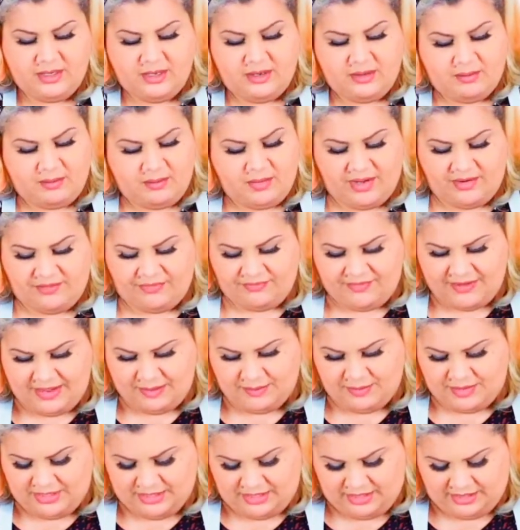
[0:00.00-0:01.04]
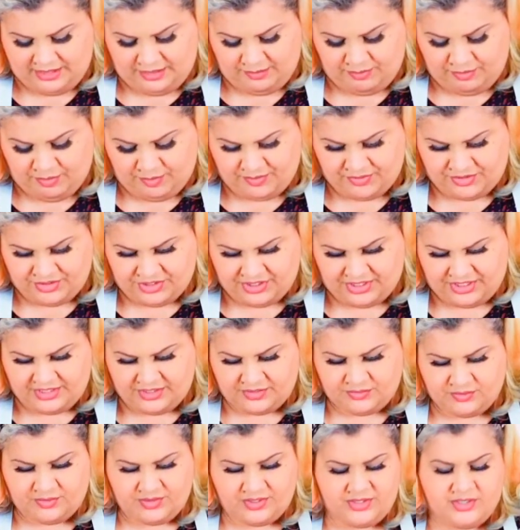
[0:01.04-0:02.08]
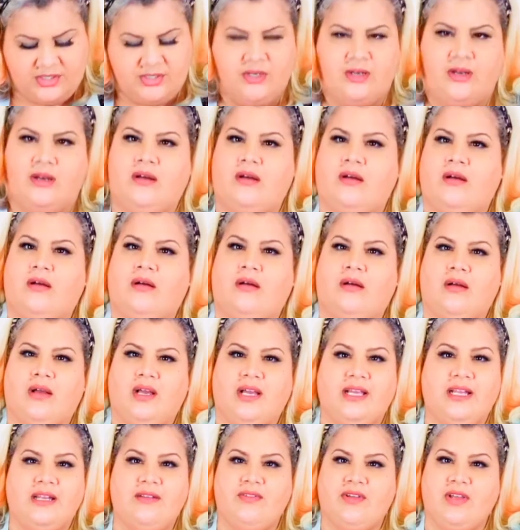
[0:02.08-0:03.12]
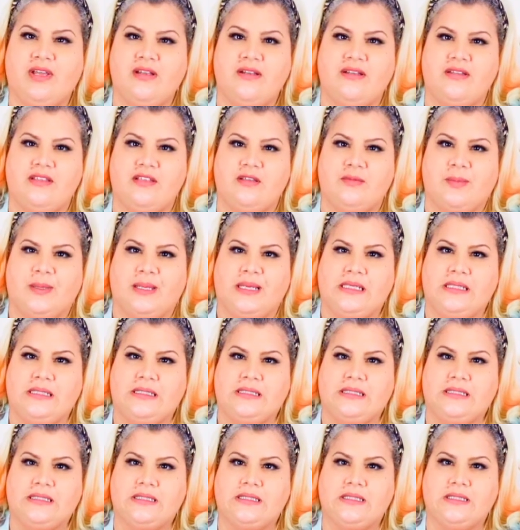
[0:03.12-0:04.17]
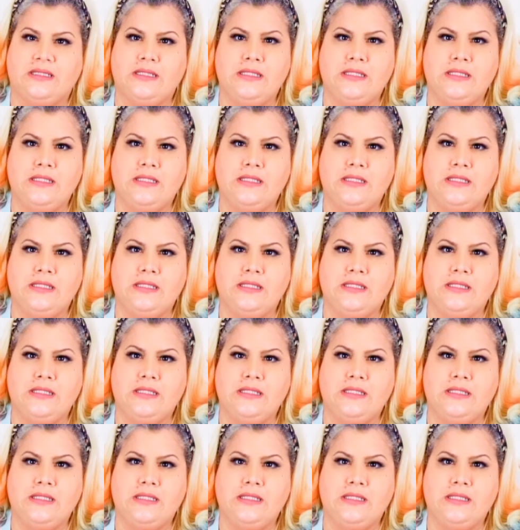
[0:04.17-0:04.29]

my family like proper cheese, which, I can never get into these packs.